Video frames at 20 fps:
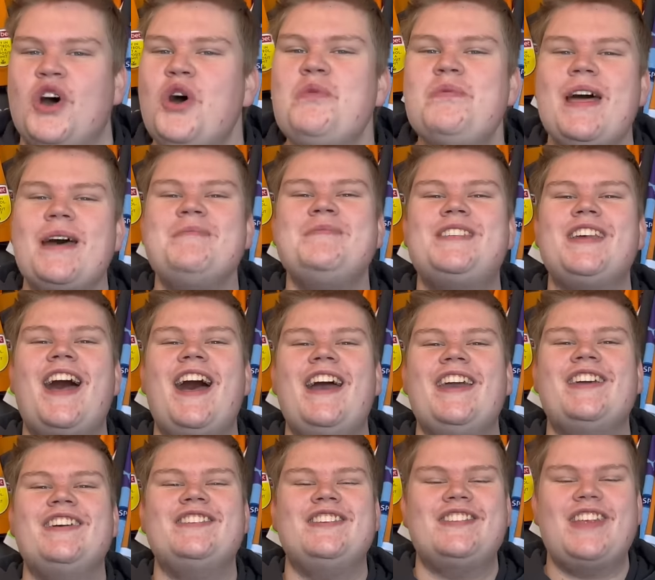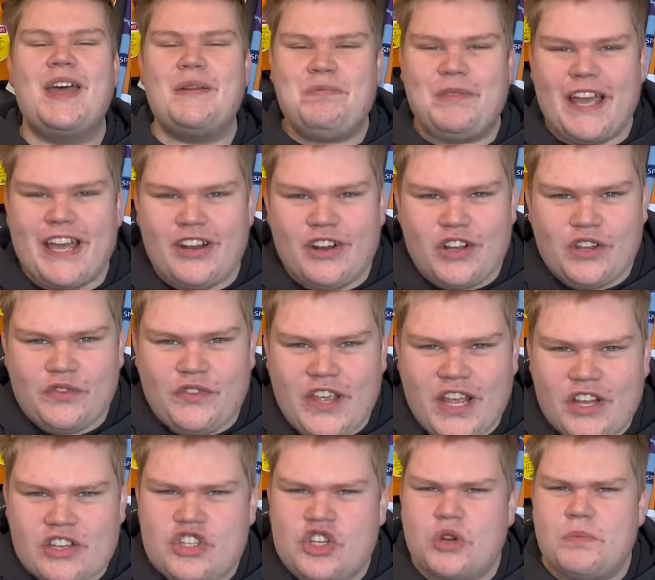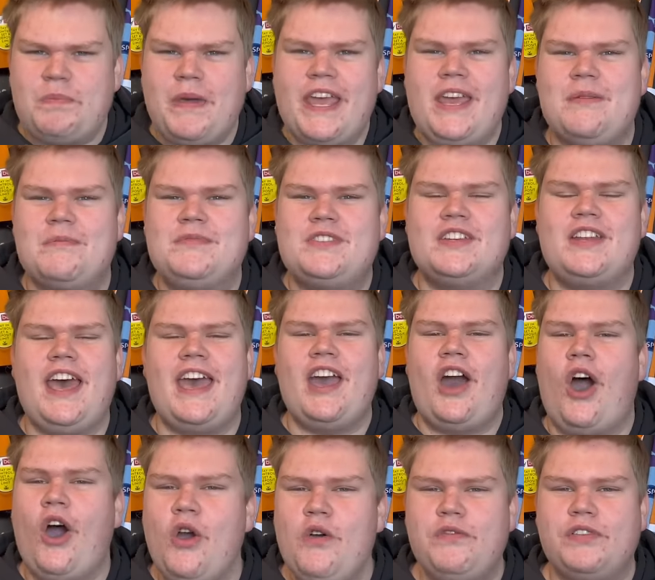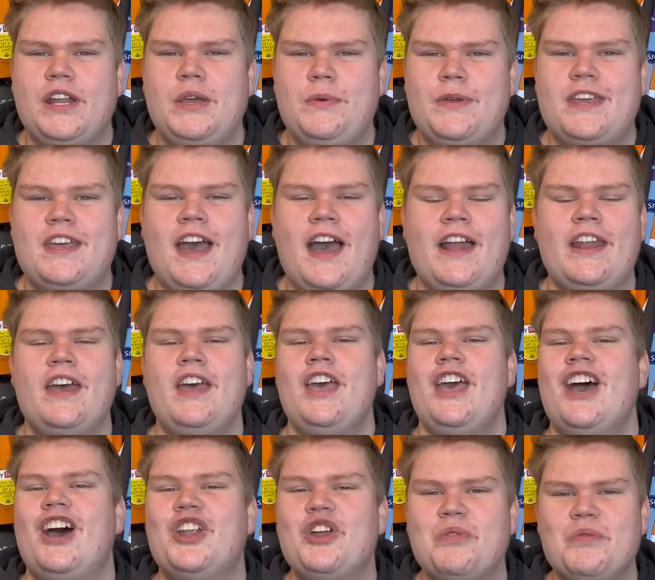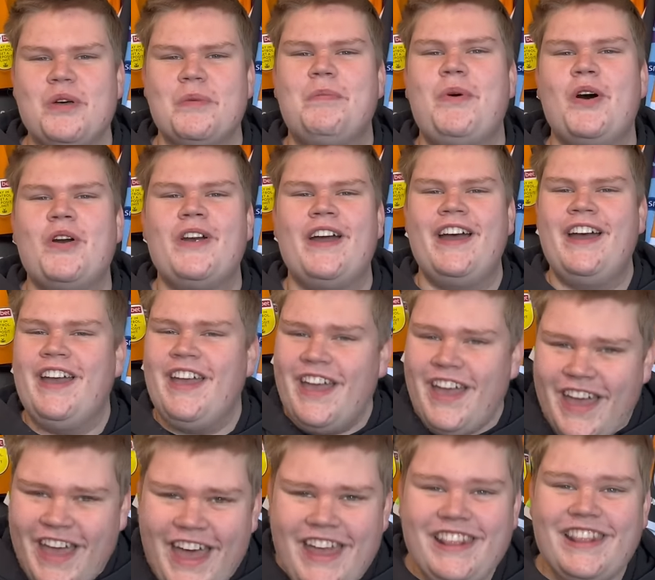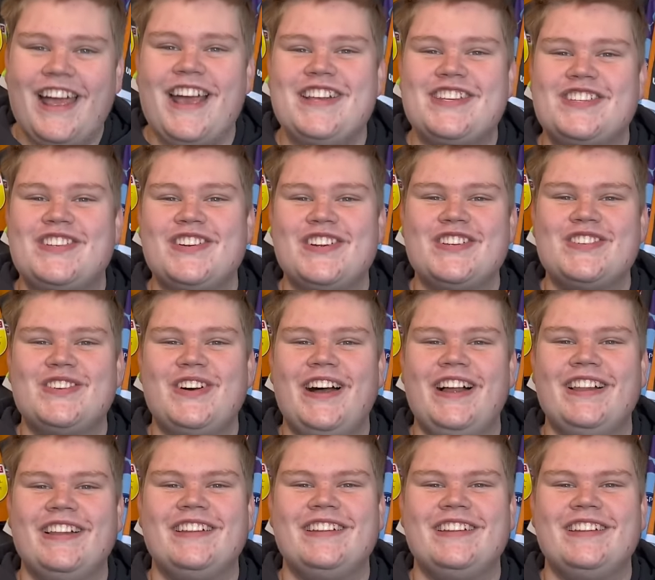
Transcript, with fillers: Up them Tigers as they're playing Huddersfield. Should beat them today. Hopefully we can. And up the Boro and Leicester as well.